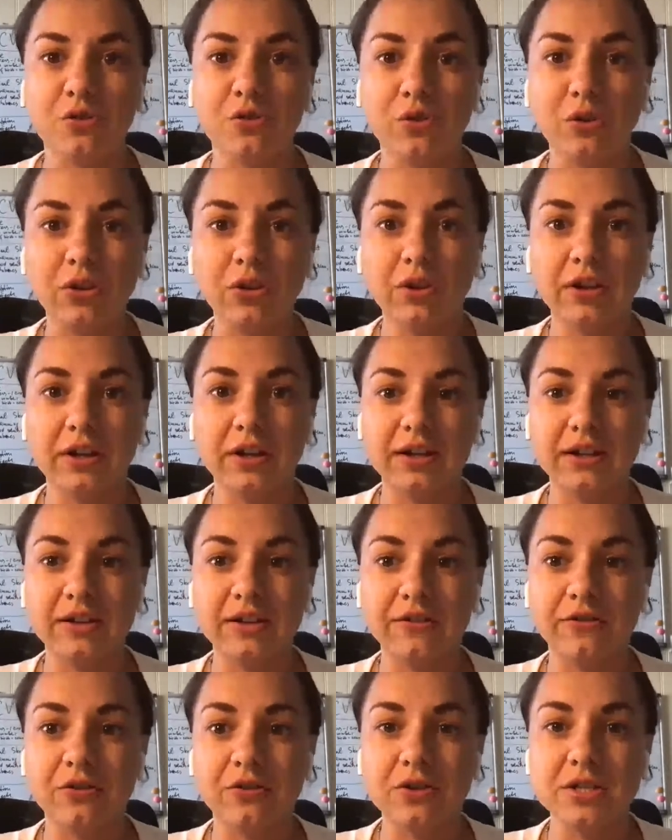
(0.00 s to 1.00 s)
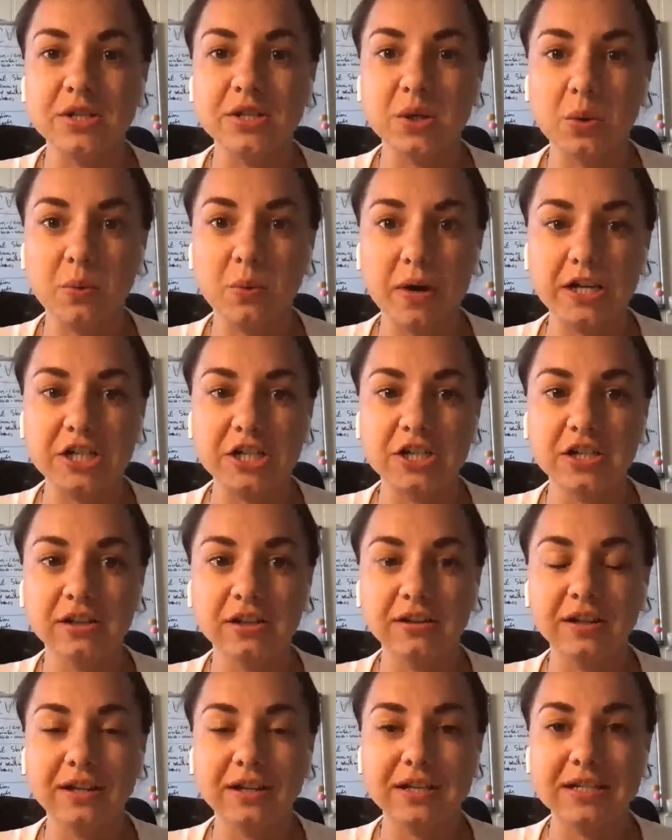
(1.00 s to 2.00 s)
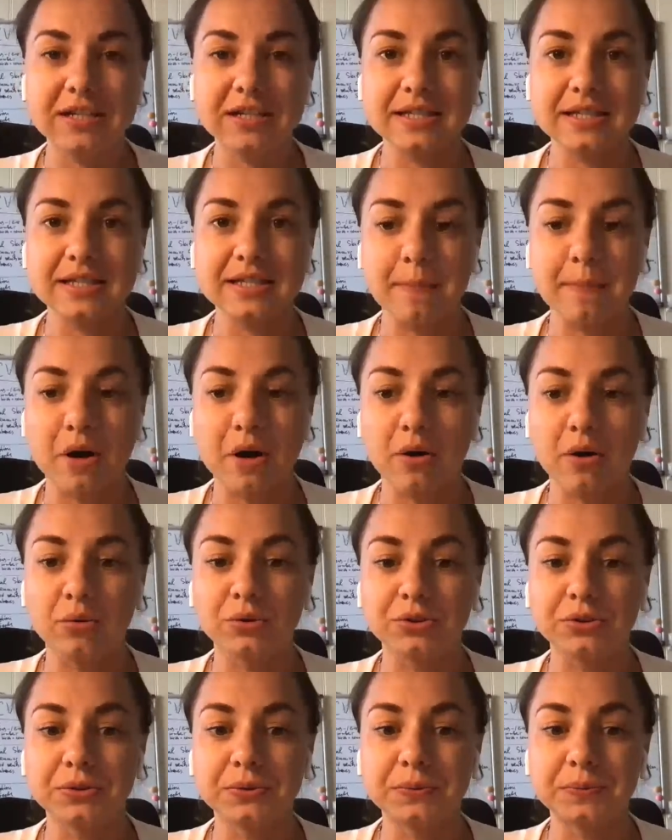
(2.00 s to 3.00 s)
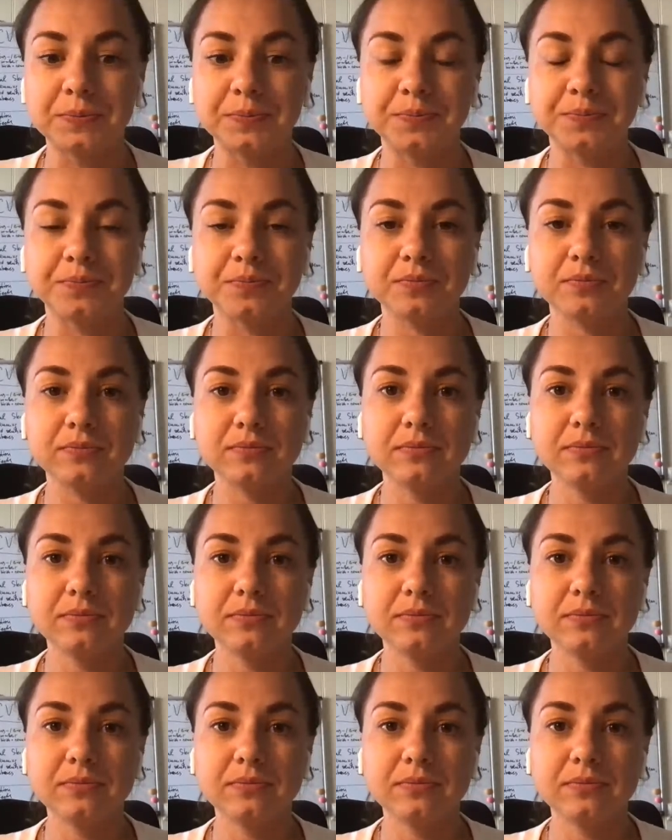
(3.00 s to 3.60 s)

First of all, the first question is about